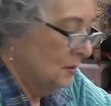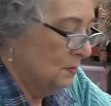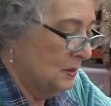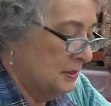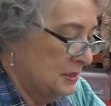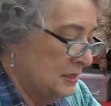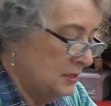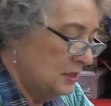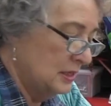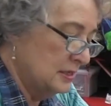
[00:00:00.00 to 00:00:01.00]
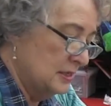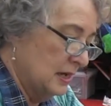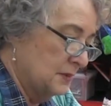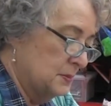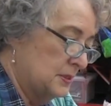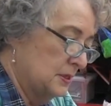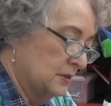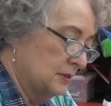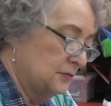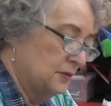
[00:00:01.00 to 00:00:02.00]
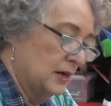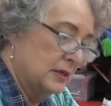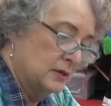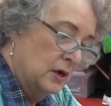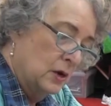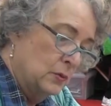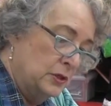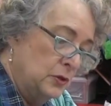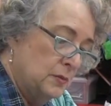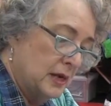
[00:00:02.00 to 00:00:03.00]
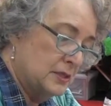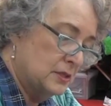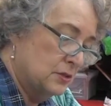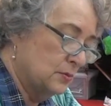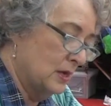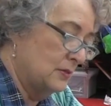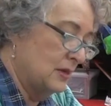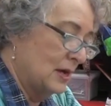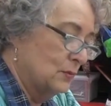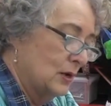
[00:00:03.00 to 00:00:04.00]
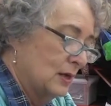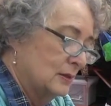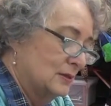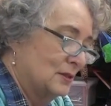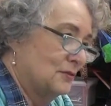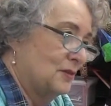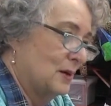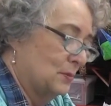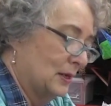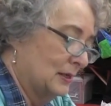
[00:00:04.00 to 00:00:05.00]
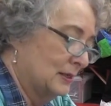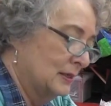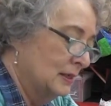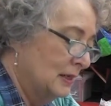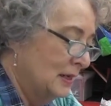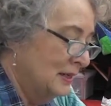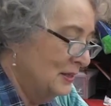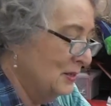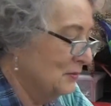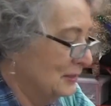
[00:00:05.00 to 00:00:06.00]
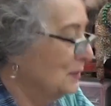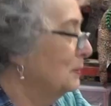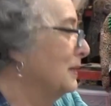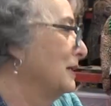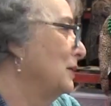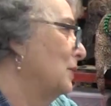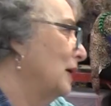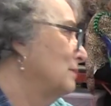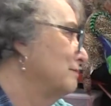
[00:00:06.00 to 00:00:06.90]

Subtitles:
But the stitching is not particularly fine. When you match the thread that well to the fabric, you have a little bit of leeway.